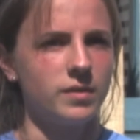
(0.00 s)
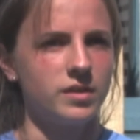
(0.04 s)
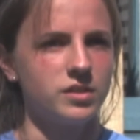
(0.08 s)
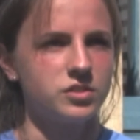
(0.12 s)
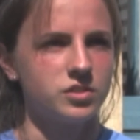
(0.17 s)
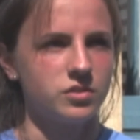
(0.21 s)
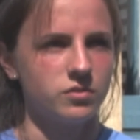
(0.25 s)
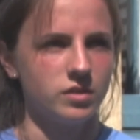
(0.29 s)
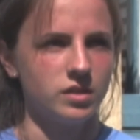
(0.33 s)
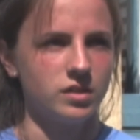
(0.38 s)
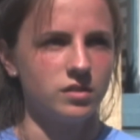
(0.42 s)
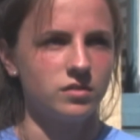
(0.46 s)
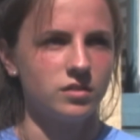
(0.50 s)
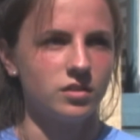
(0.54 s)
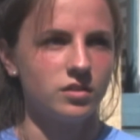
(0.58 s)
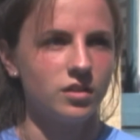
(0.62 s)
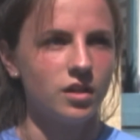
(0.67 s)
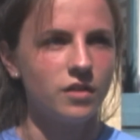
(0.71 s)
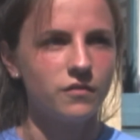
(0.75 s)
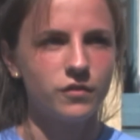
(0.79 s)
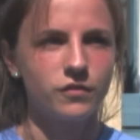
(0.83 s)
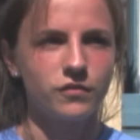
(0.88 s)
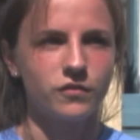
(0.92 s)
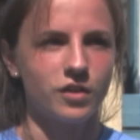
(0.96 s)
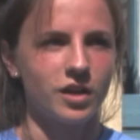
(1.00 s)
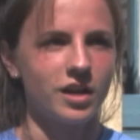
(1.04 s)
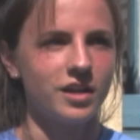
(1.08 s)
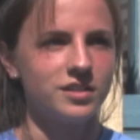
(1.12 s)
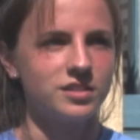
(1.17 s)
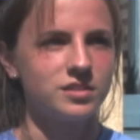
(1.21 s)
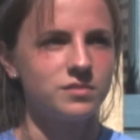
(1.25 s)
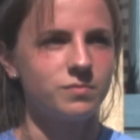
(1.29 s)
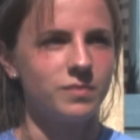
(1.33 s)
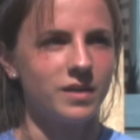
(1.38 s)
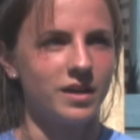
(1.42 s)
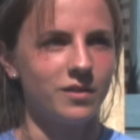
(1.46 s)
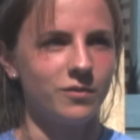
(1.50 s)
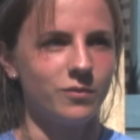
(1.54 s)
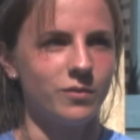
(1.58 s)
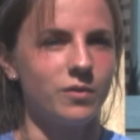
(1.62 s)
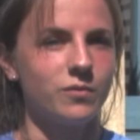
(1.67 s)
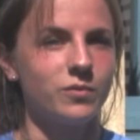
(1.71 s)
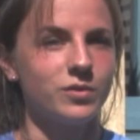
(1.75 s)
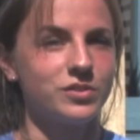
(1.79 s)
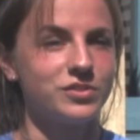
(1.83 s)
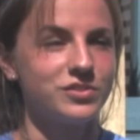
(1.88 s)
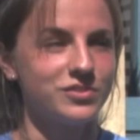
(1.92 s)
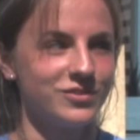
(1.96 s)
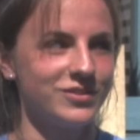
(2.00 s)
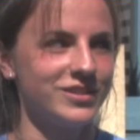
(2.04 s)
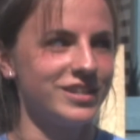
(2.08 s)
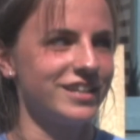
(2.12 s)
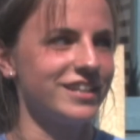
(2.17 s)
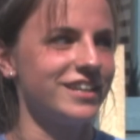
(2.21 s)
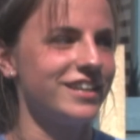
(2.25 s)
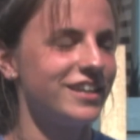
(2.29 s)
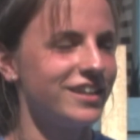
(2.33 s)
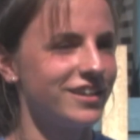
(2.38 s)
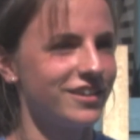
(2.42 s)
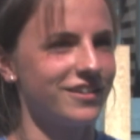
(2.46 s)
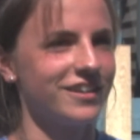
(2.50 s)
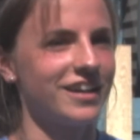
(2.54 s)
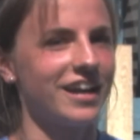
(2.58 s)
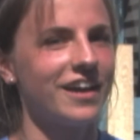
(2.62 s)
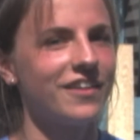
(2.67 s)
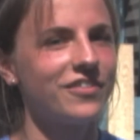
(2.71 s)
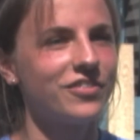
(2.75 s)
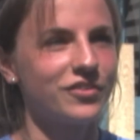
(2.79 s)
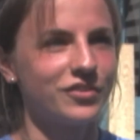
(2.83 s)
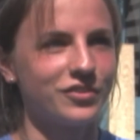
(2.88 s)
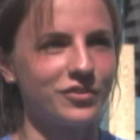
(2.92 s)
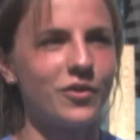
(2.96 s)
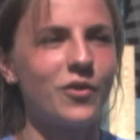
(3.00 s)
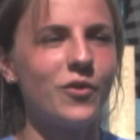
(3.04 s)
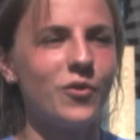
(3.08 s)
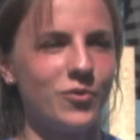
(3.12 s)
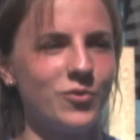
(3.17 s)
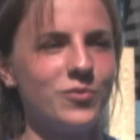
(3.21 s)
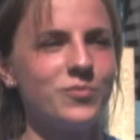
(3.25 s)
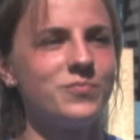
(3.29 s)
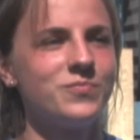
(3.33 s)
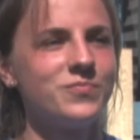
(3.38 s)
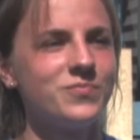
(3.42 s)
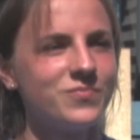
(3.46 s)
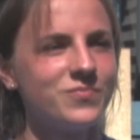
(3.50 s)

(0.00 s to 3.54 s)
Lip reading: by showing the love of Christ by what we're doing here at their home.